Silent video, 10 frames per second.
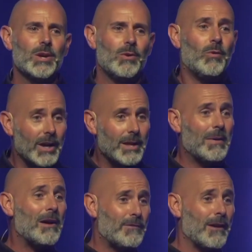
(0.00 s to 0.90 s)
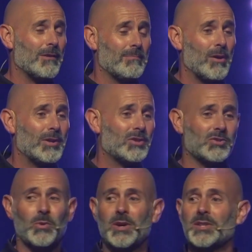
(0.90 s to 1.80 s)
one of my favorite boating
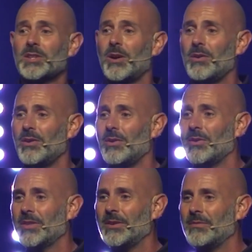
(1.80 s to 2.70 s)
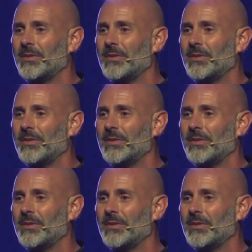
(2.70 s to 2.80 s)
stories on, uh, on the,